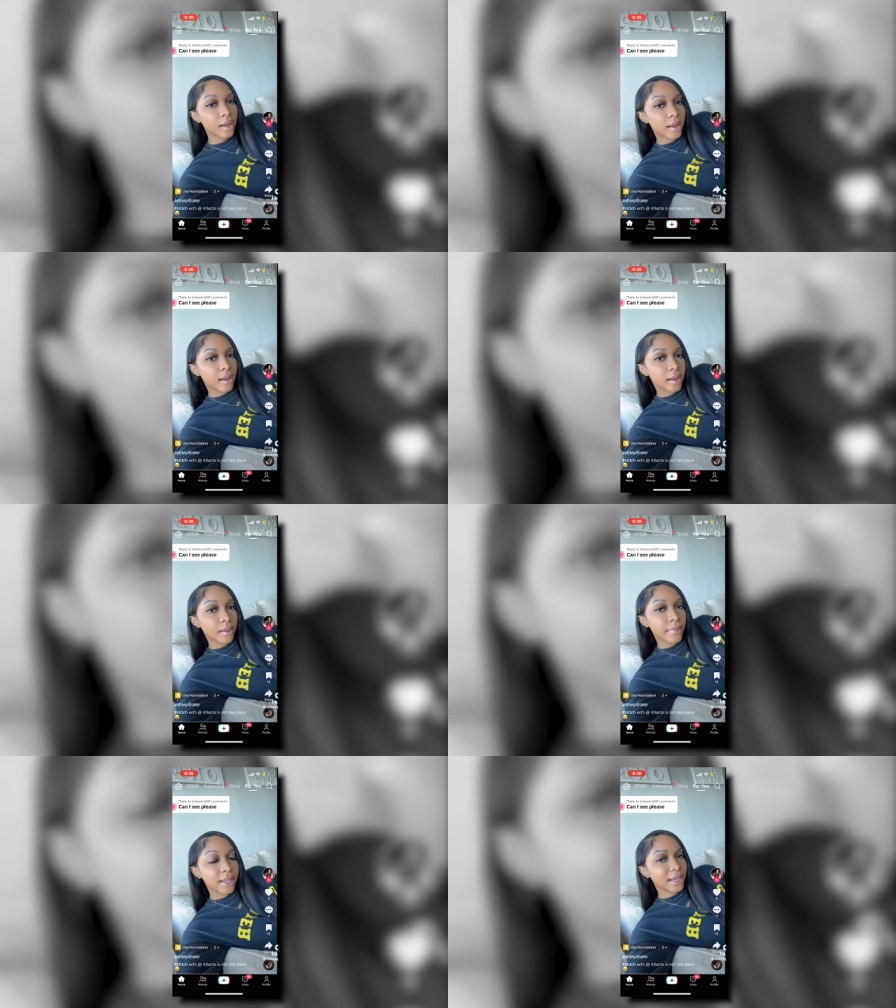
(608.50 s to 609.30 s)

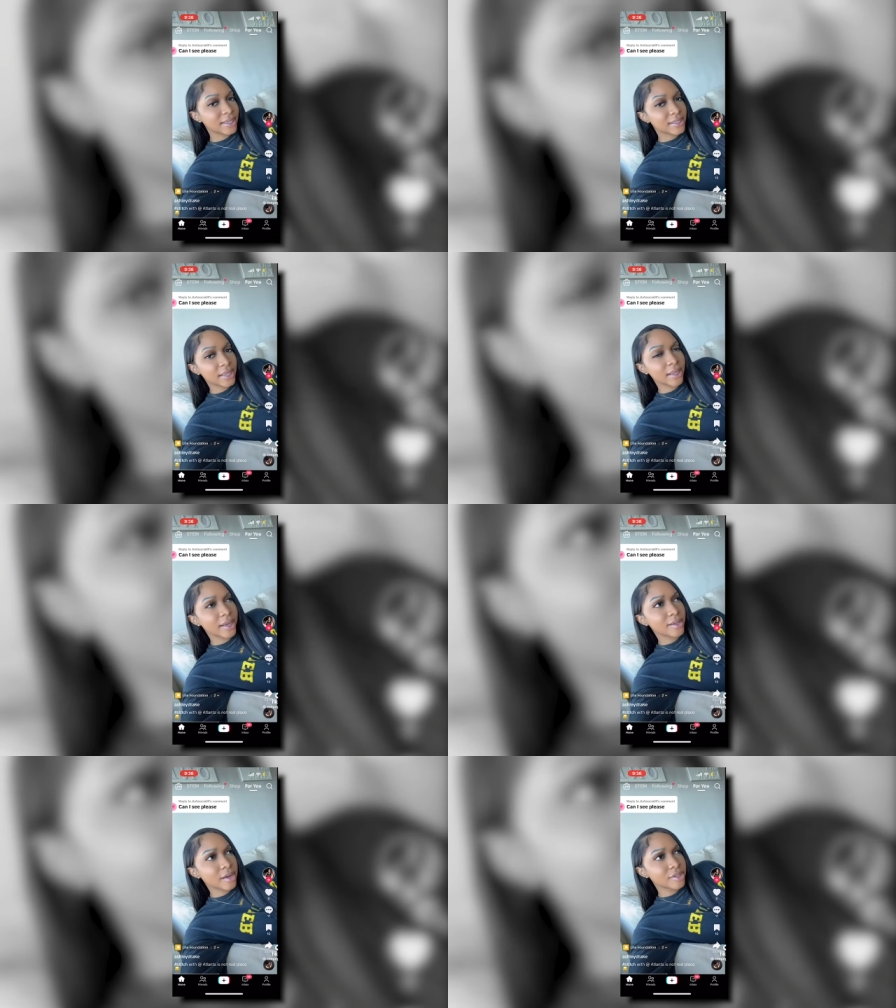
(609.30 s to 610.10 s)
Um, and like I said,
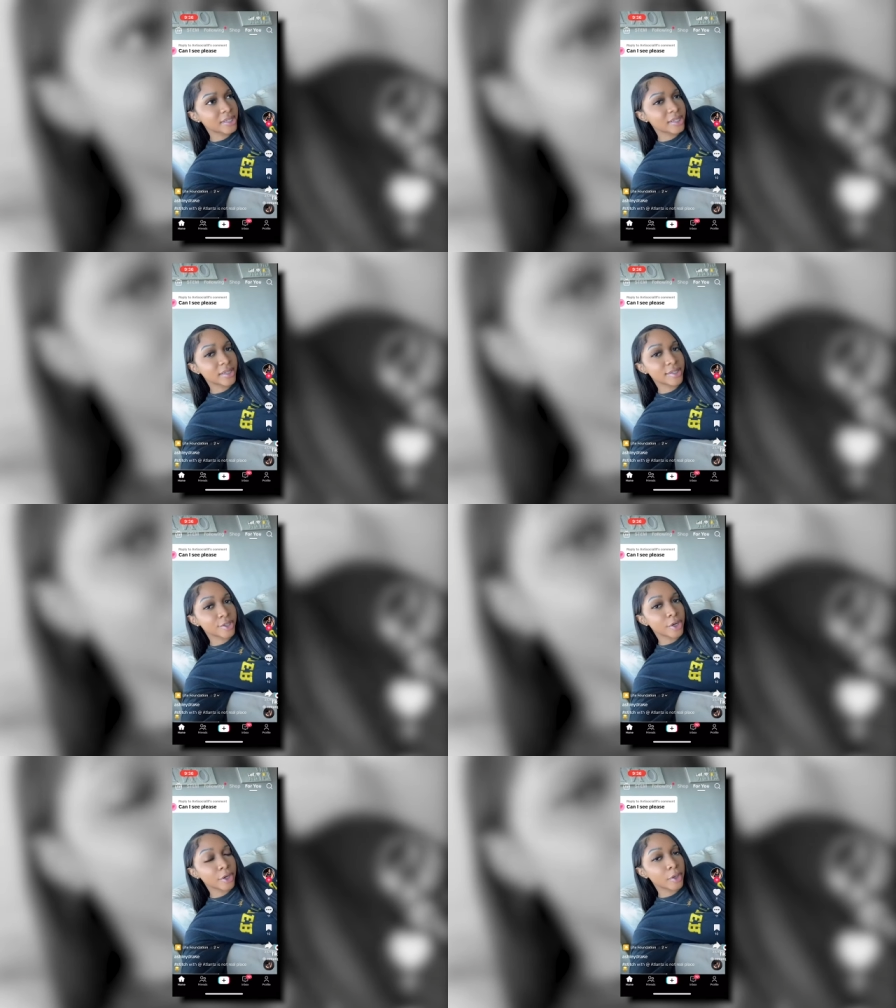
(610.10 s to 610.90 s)
like, no shade to this
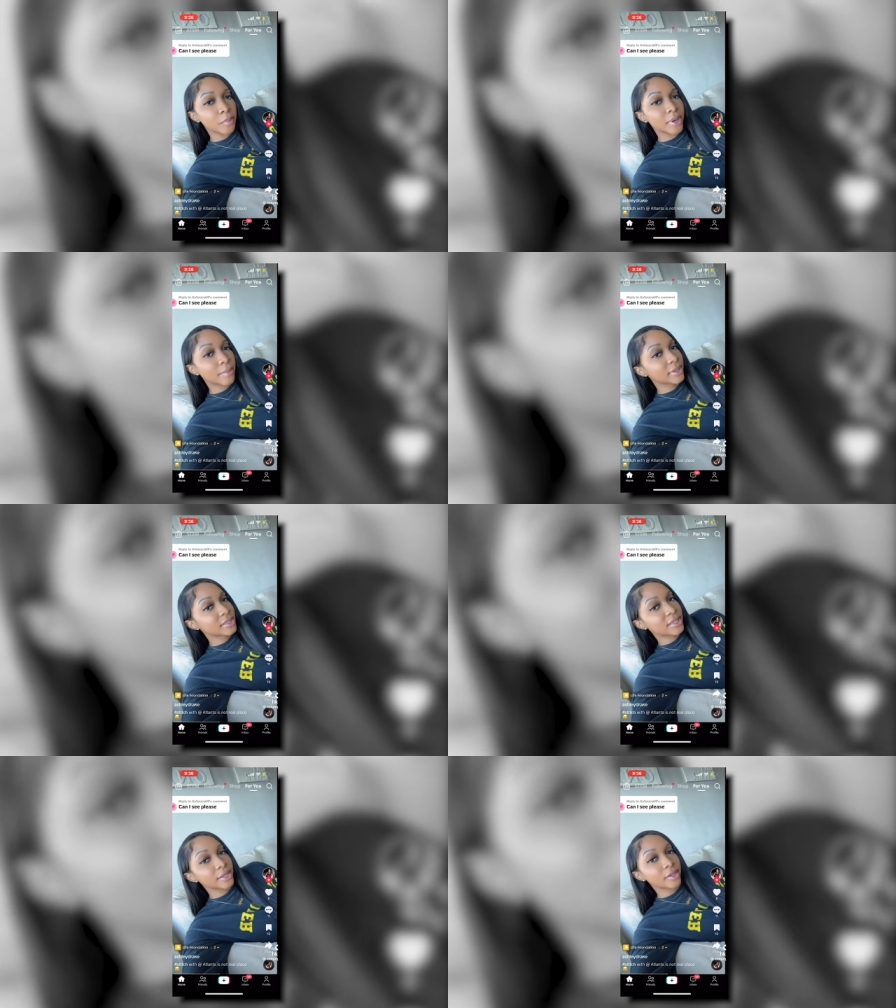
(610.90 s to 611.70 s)
girl, but I'm gonna
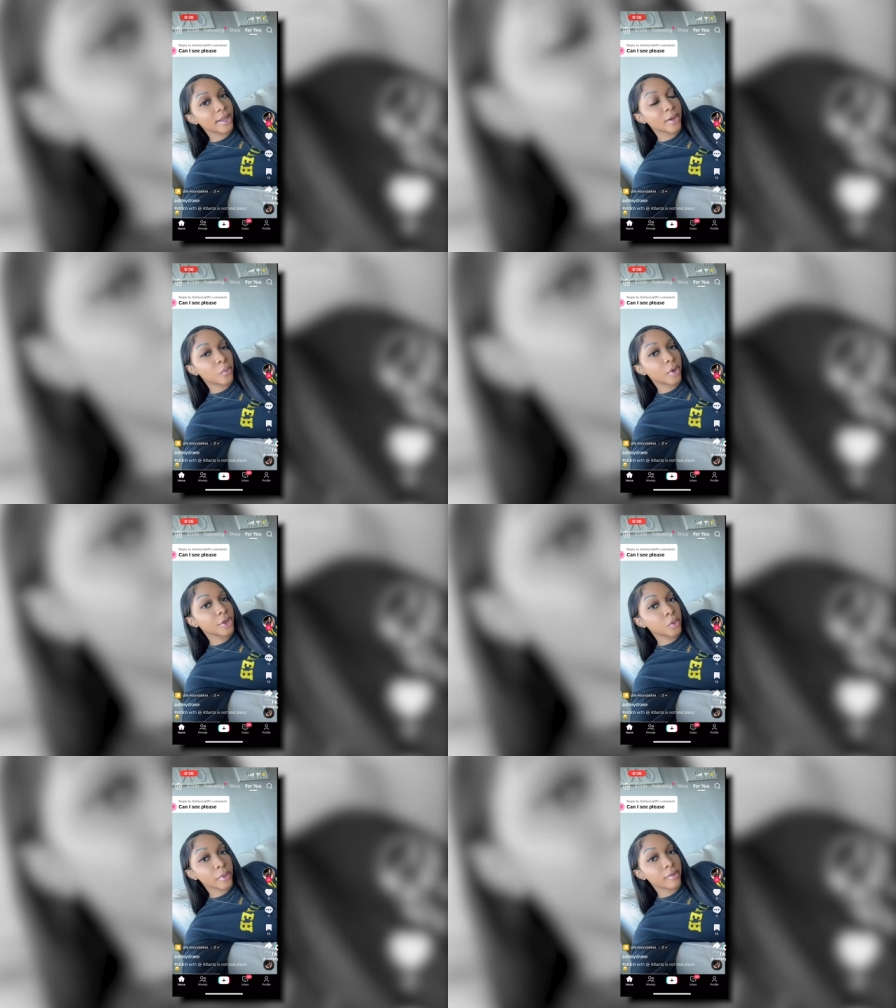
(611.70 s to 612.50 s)
tell you like where
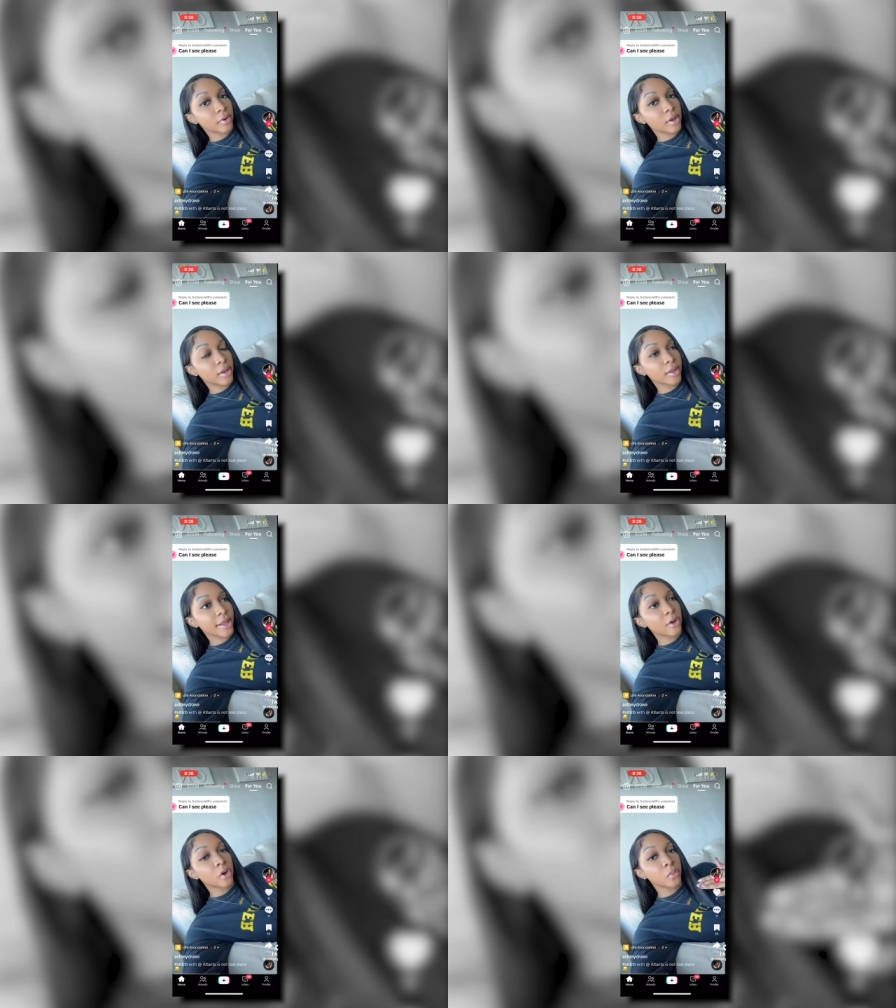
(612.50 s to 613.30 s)
you went wrong,
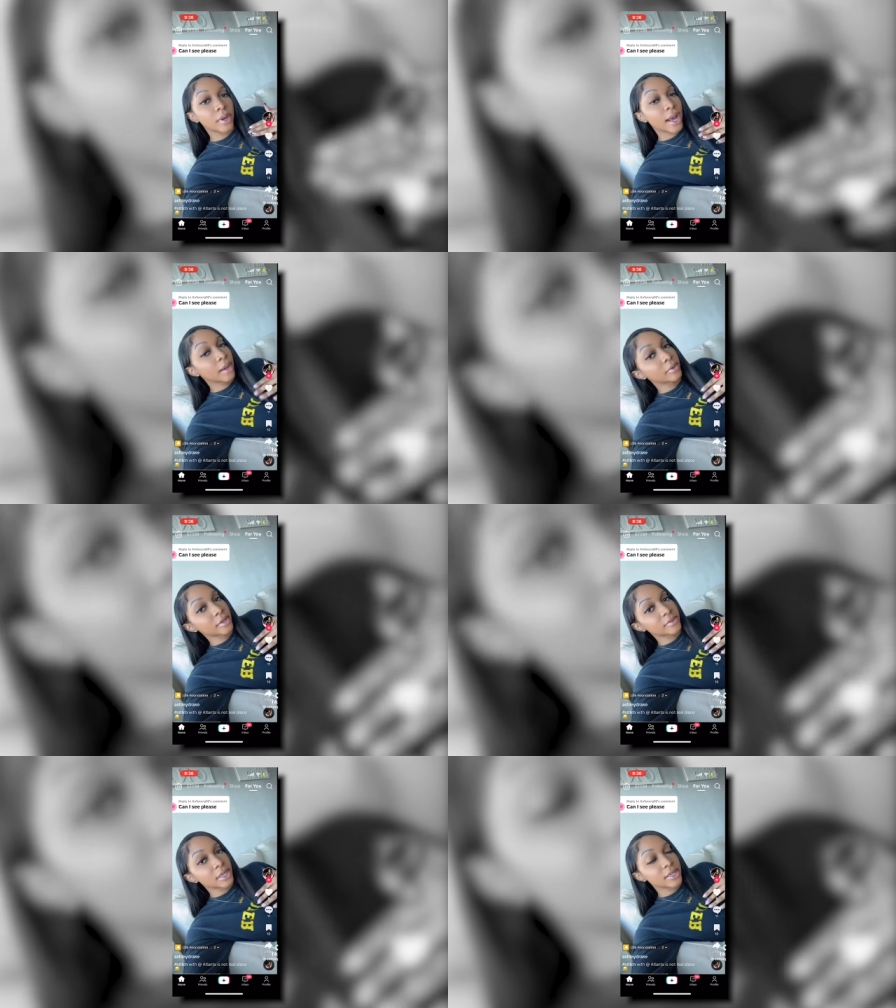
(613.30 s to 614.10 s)
like, or what I would
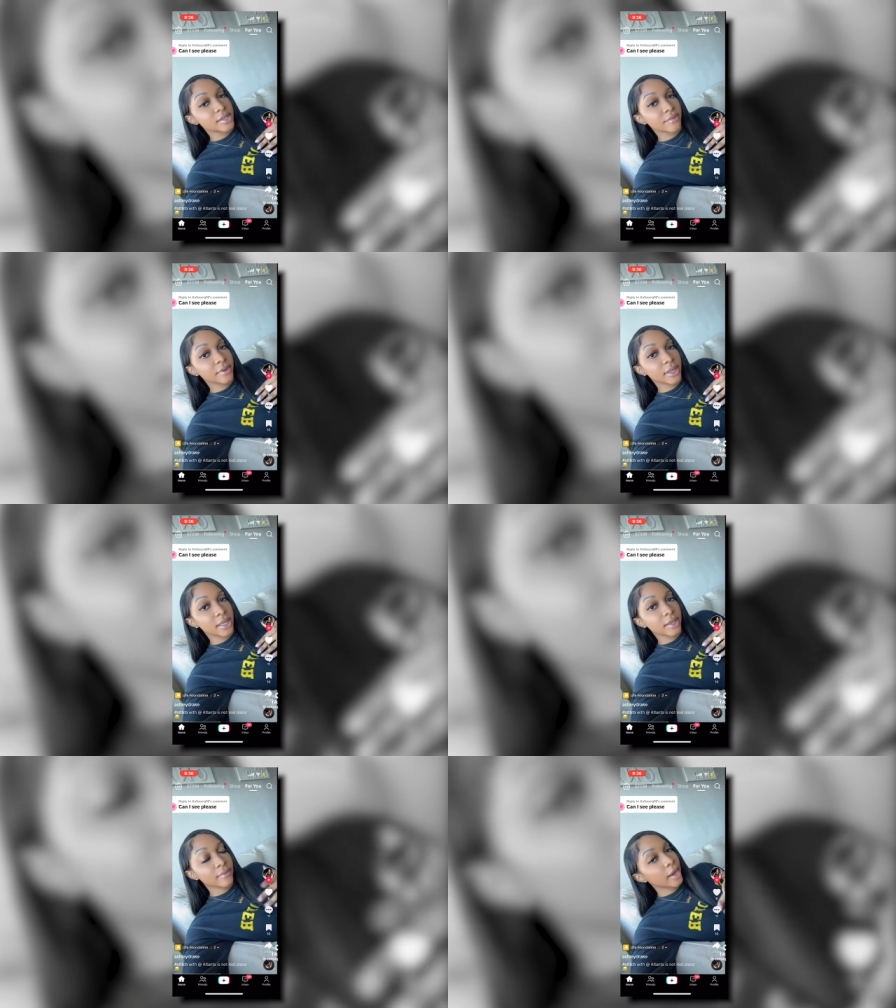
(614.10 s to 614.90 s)
have done
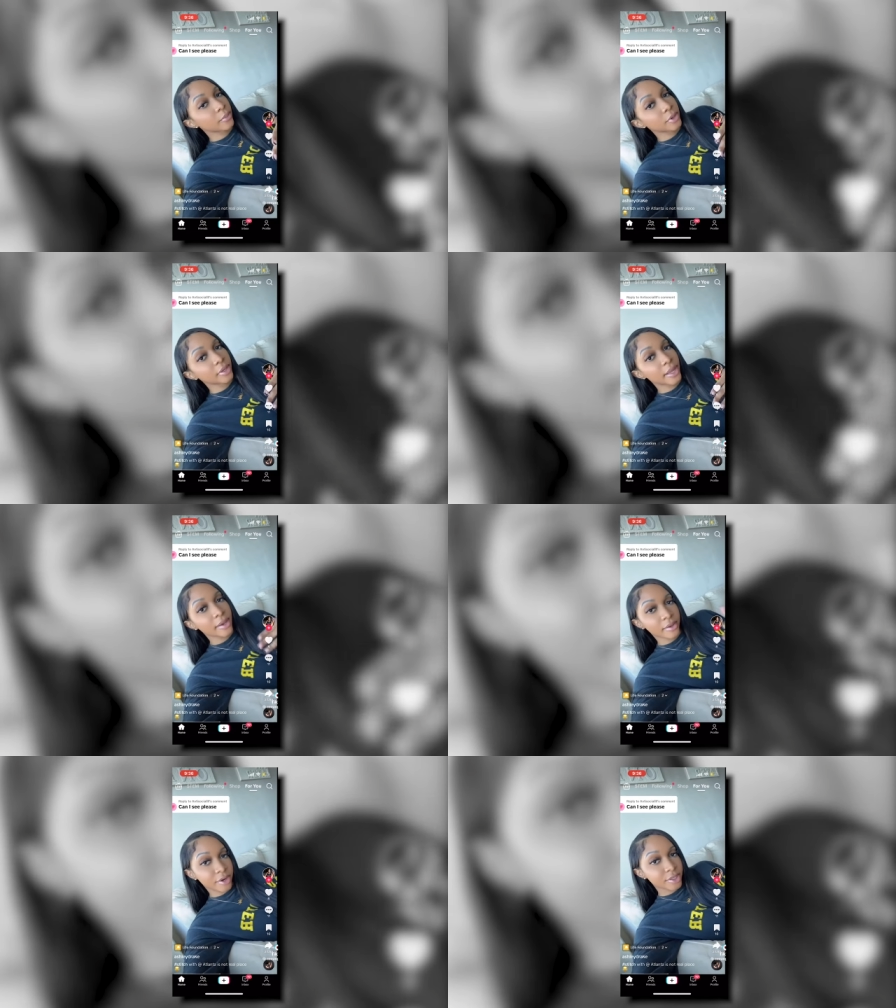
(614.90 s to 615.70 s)
differently if I were like
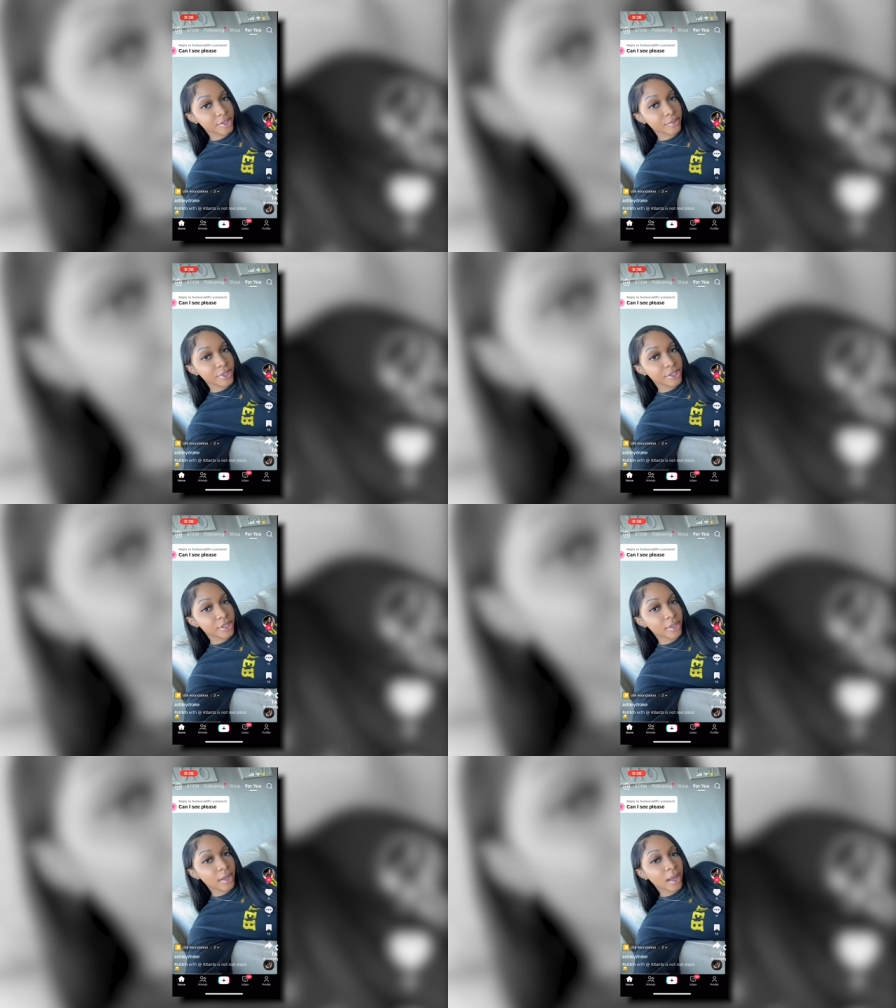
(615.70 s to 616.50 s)
in your
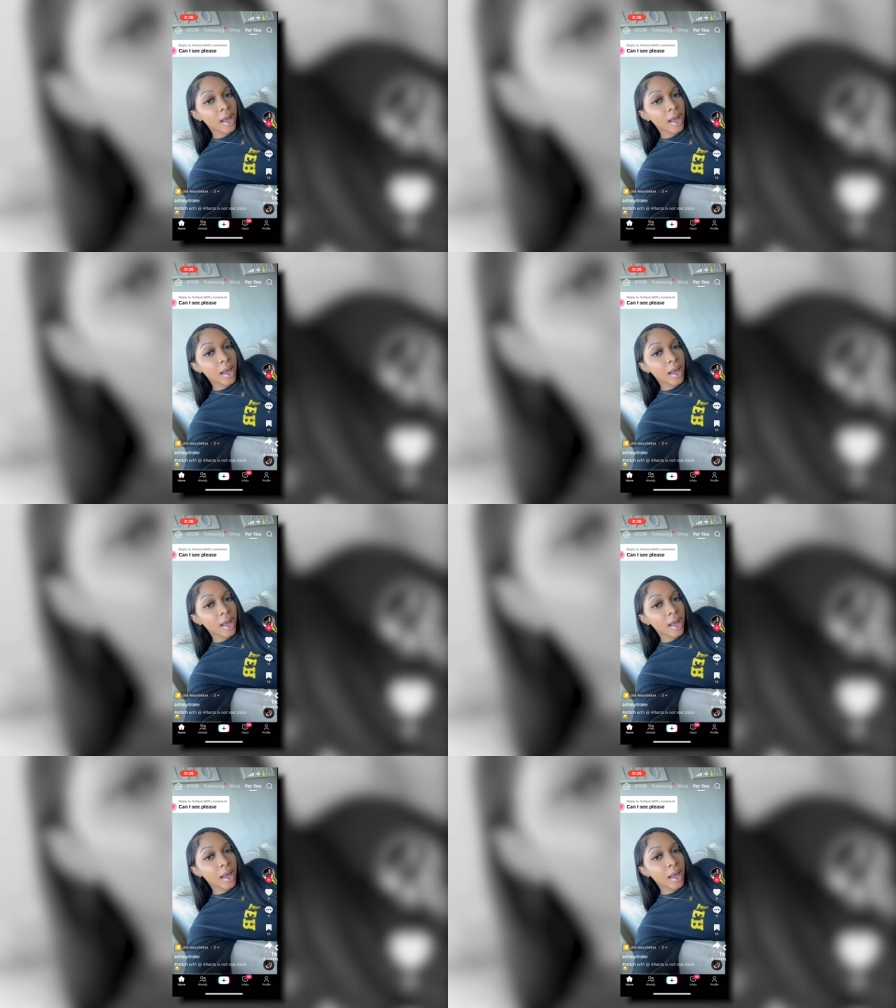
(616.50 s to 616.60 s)
situation.